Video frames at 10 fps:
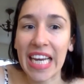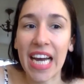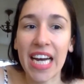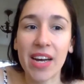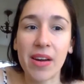
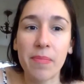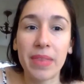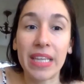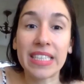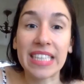
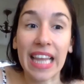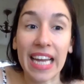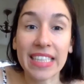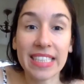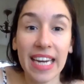The
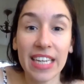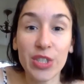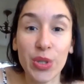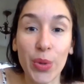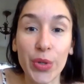slides that I
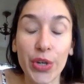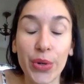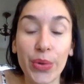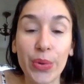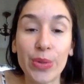showed
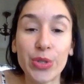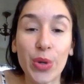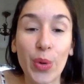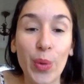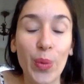you,
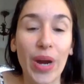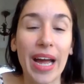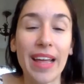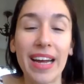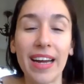so
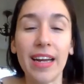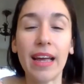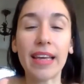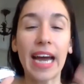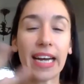
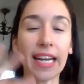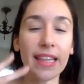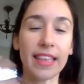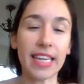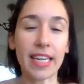kind of
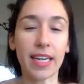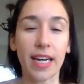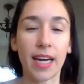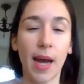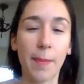think
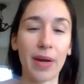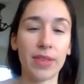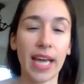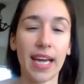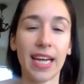about
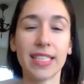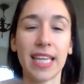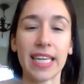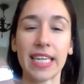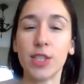that as
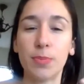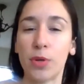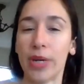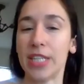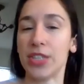like
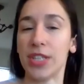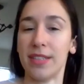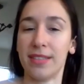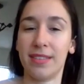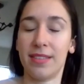
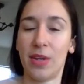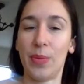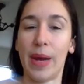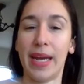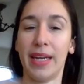inspiration,
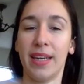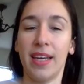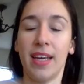right?